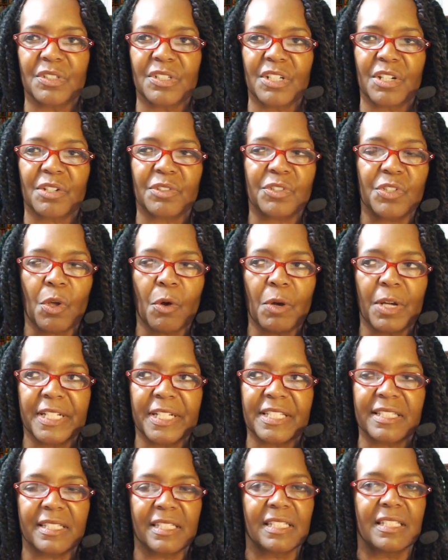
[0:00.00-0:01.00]
you know, so
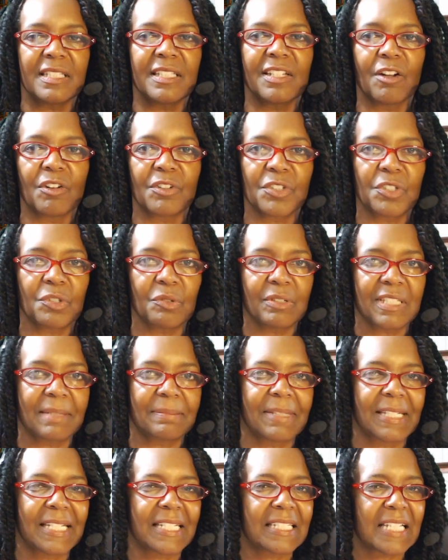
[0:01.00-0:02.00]
insistent on doing
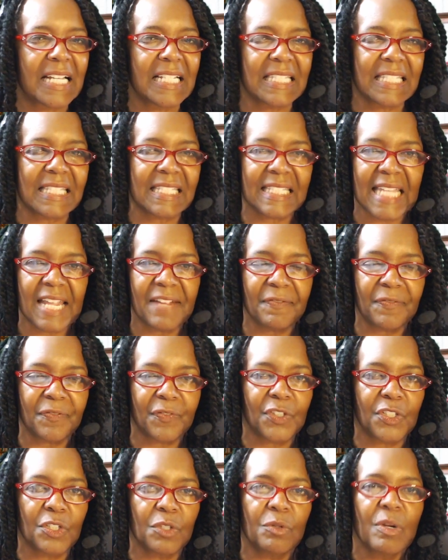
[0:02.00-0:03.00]
something that's unsafe for
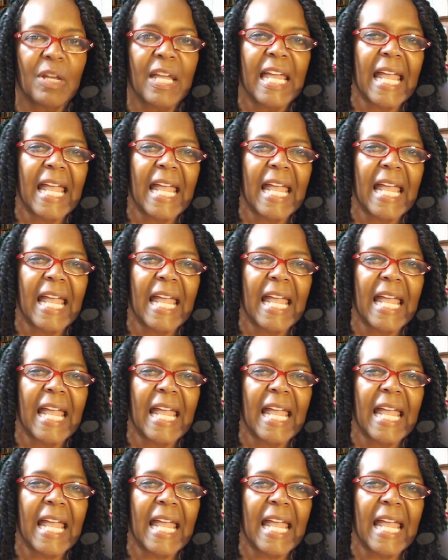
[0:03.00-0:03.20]
you